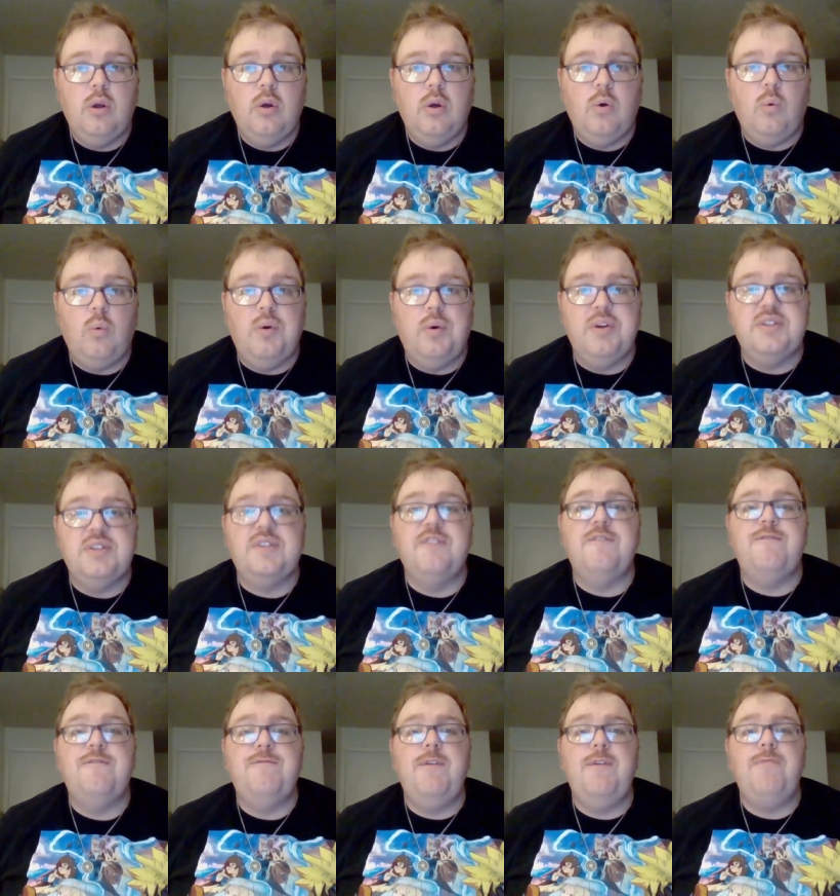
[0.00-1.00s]
was
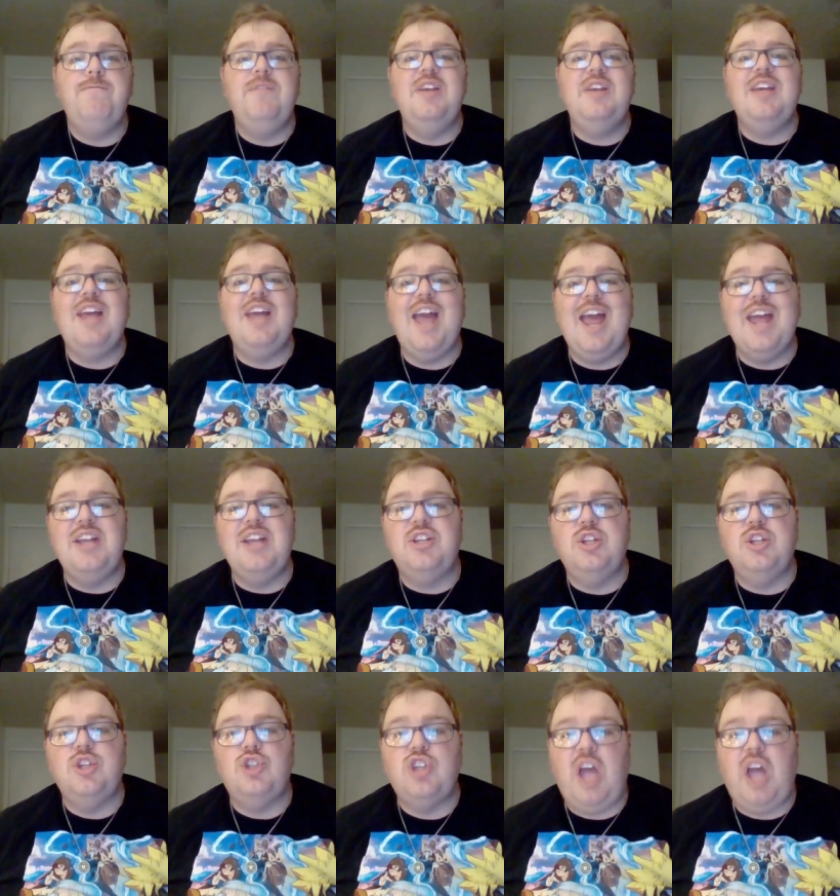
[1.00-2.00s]
58
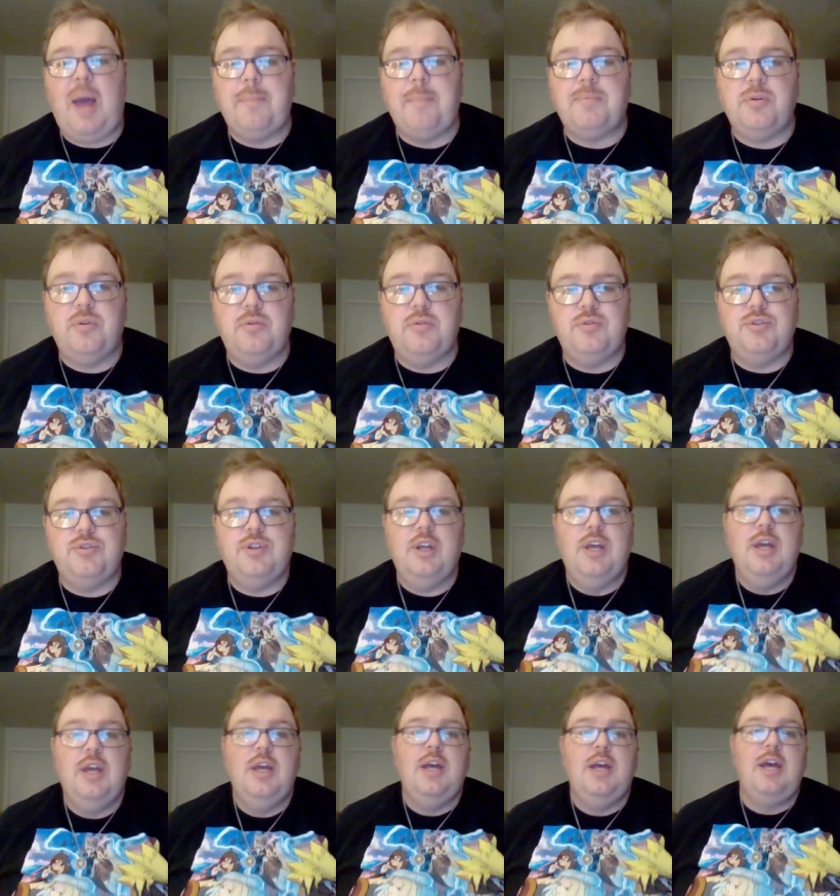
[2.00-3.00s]
chapters
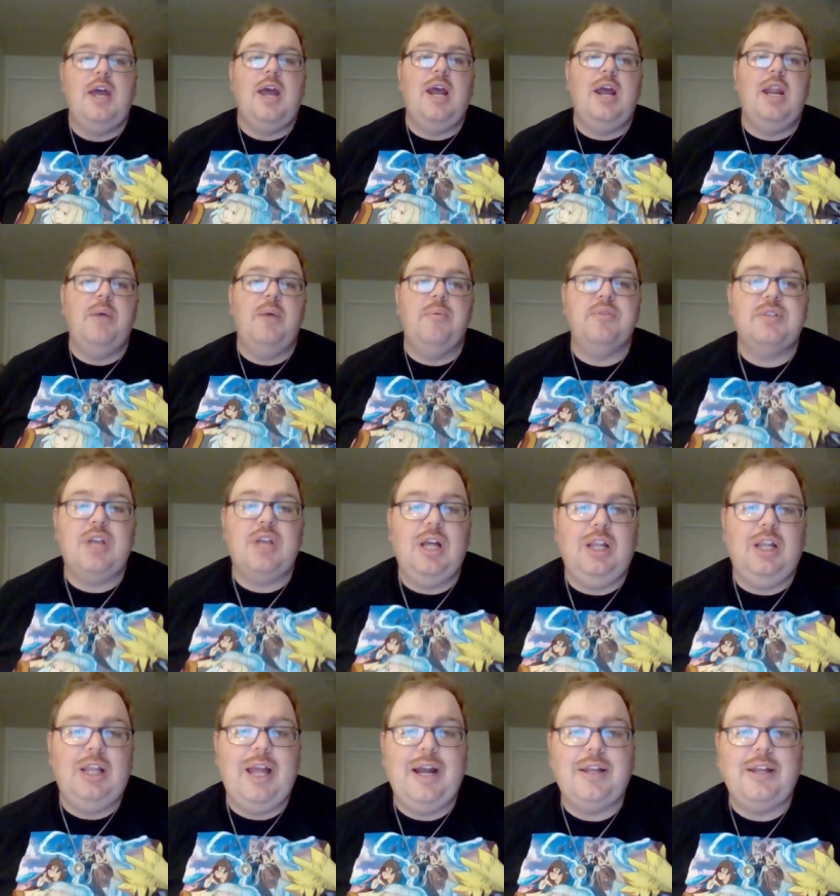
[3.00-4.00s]
and it was
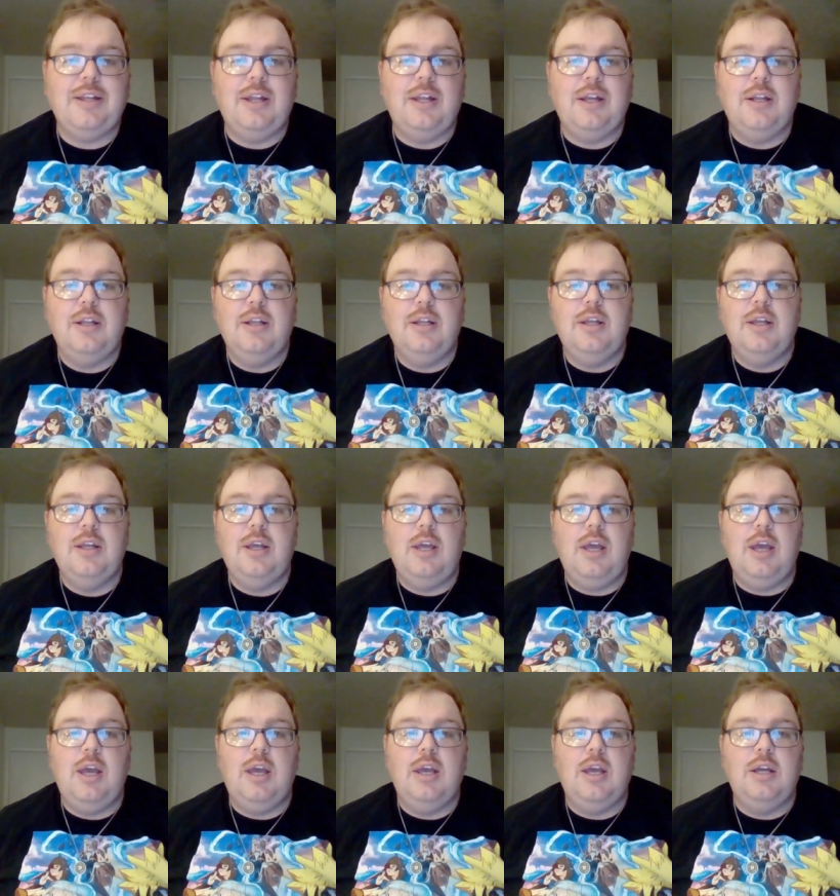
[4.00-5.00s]
collected
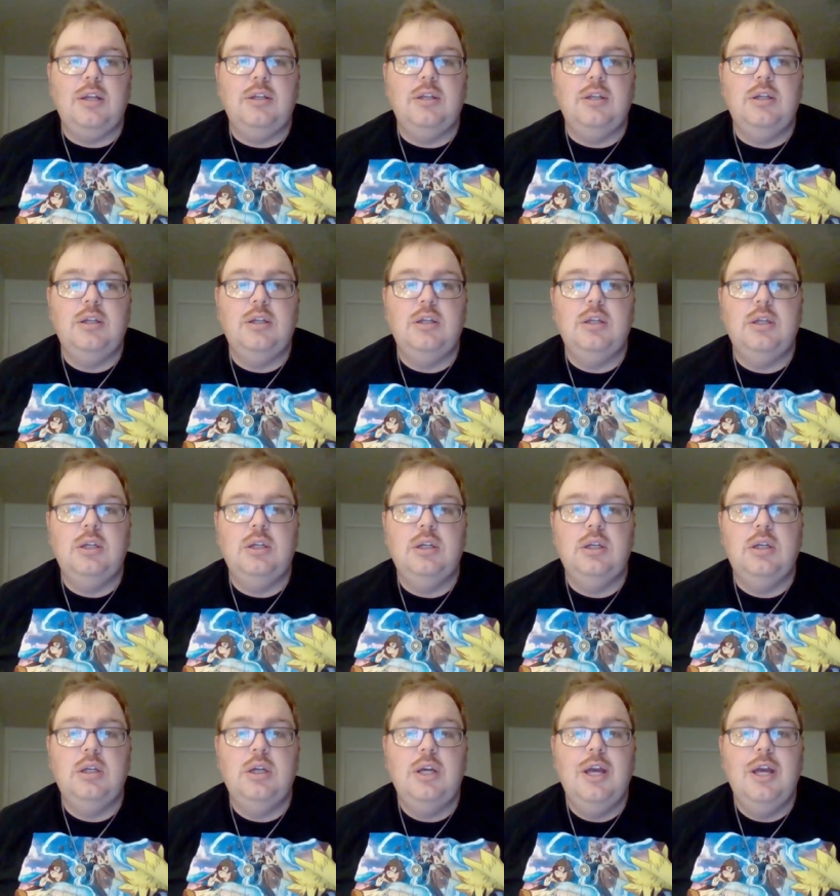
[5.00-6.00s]
in
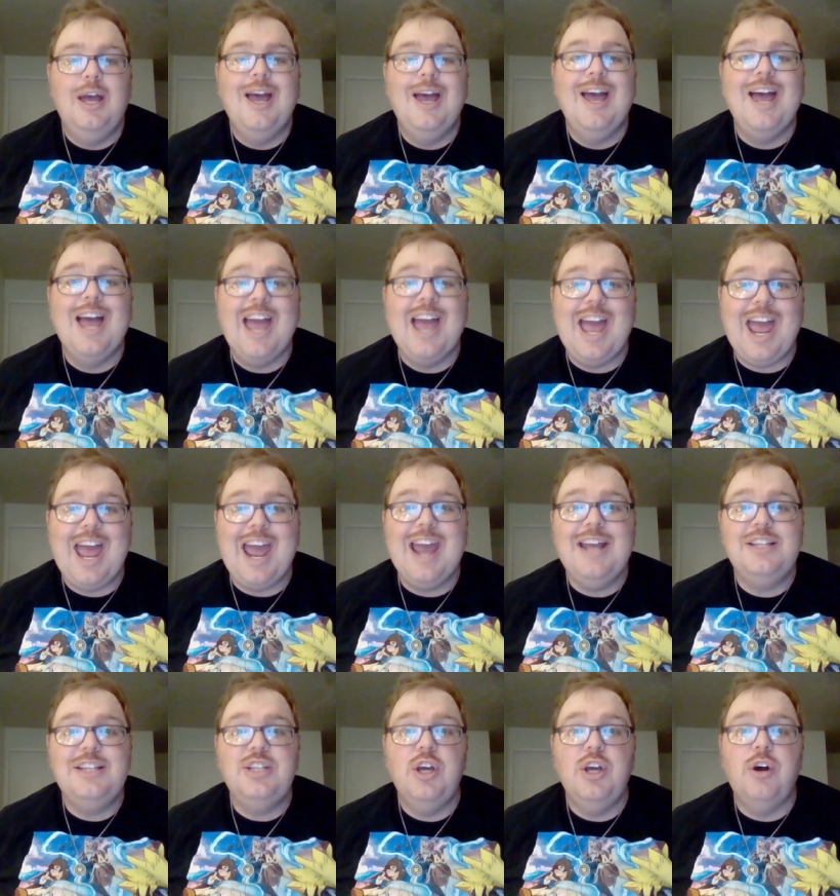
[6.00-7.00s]

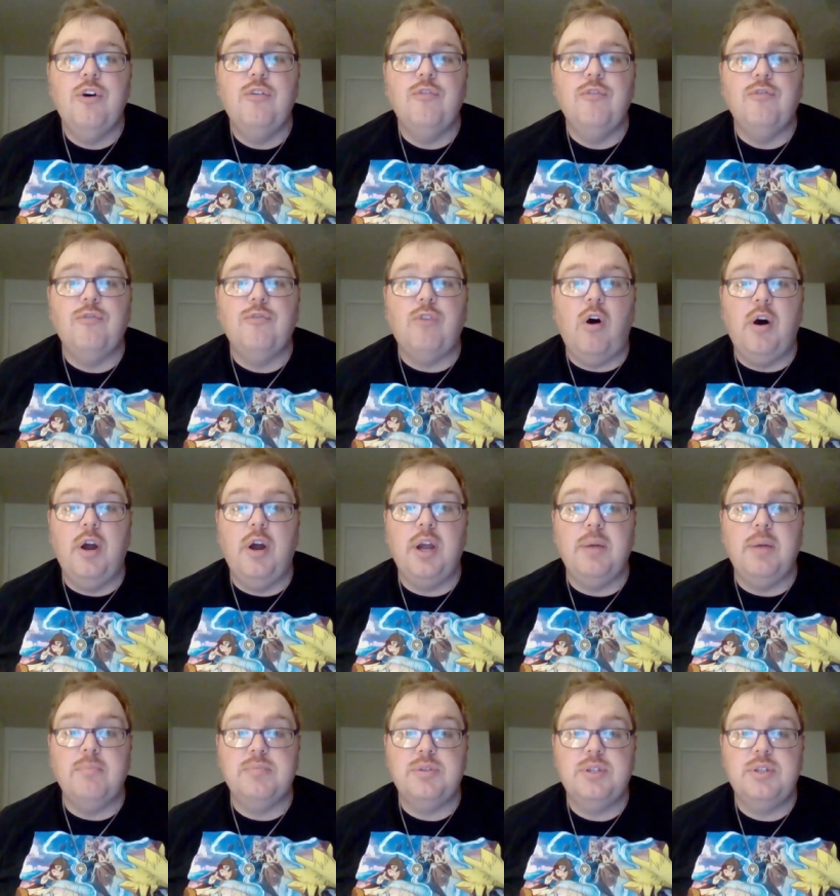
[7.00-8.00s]
eight
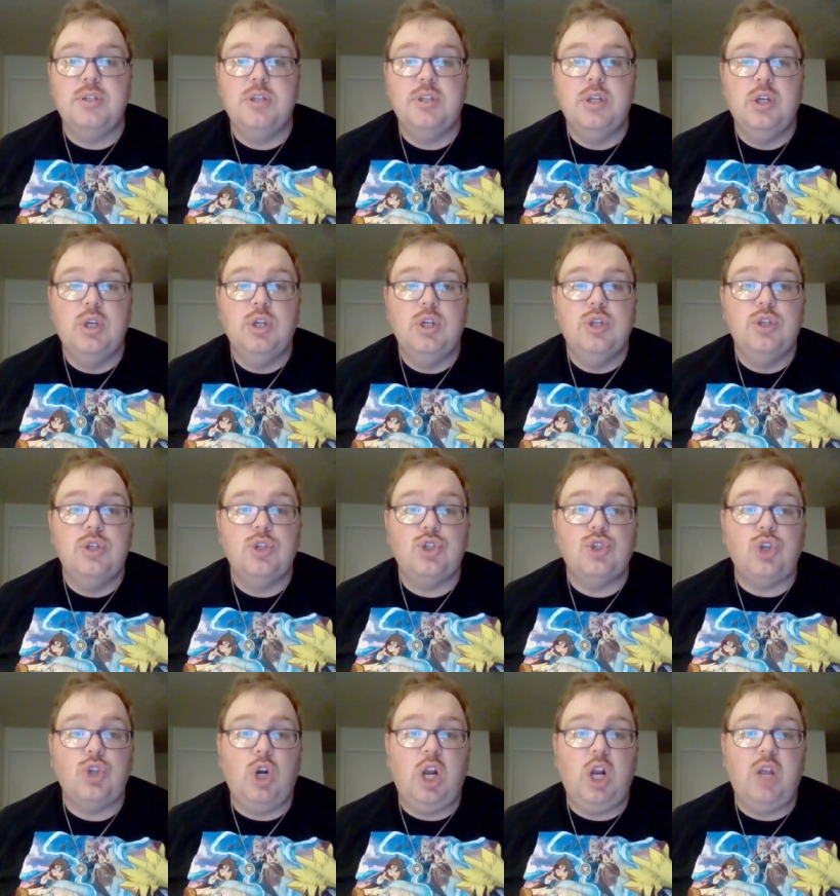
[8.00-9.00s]
volumes
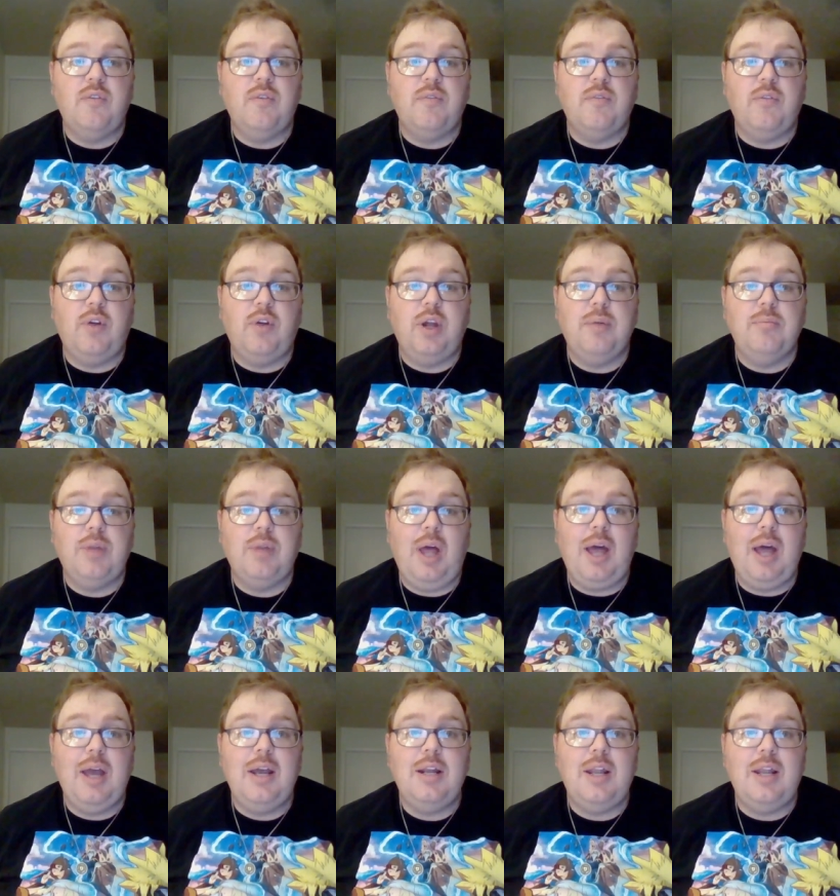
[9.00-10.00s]
starting from volume
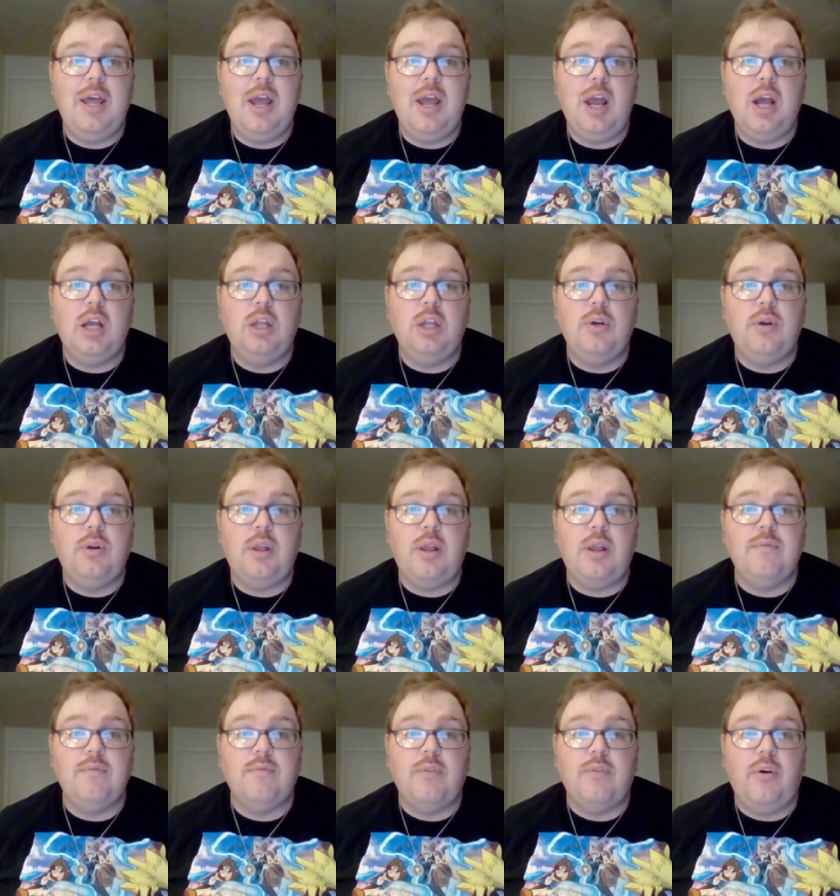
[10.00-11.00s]
9 and concluded
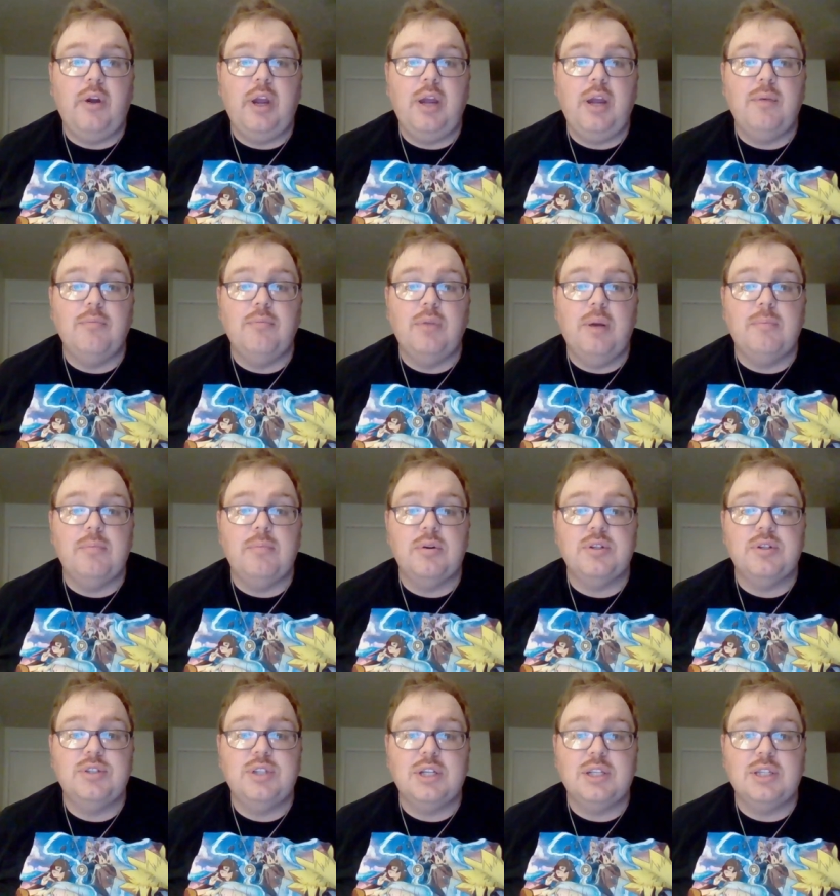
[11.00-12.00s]
in volume number
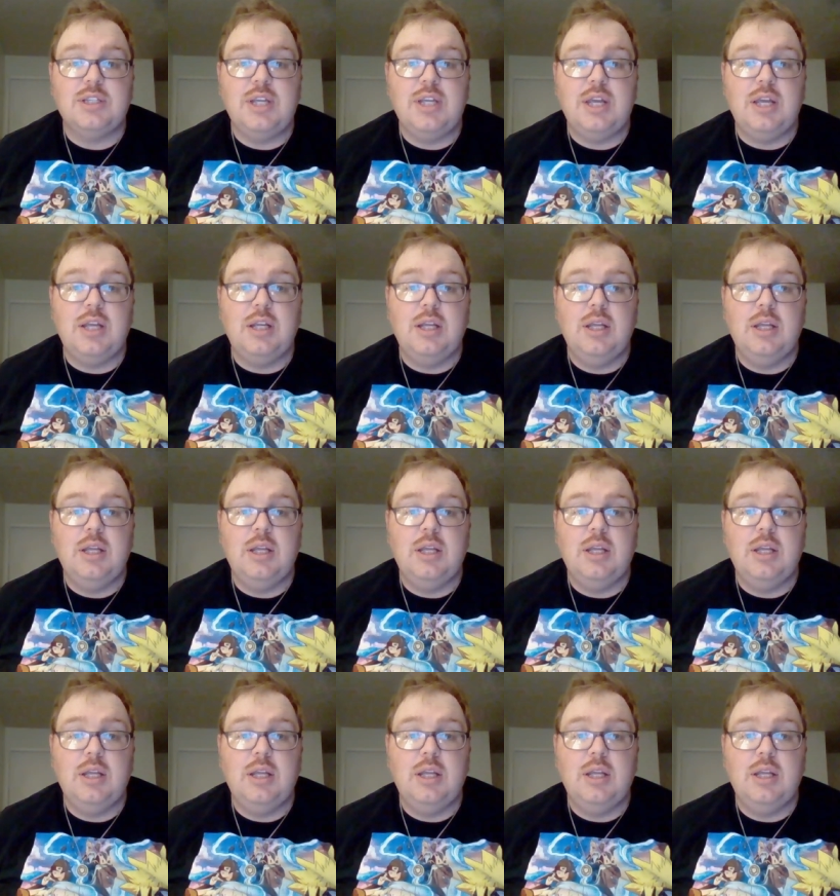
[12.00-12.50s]
16